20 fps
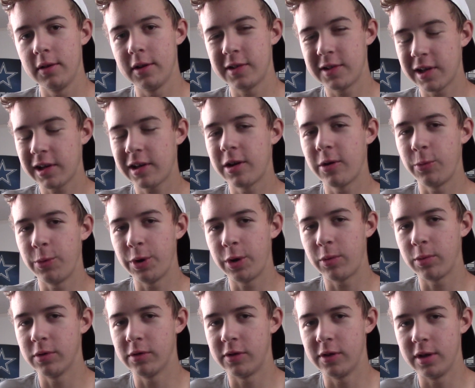The second
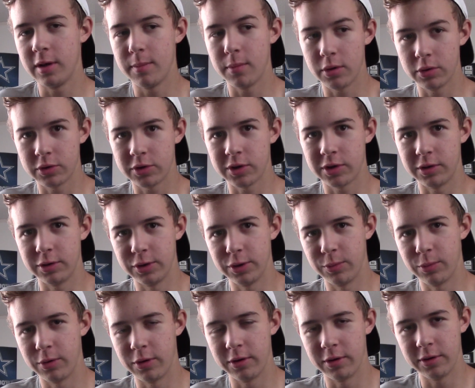week was the
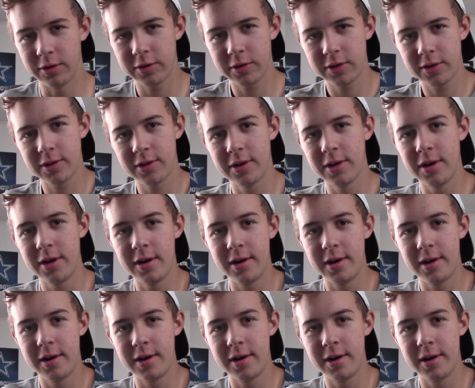emotionally worst.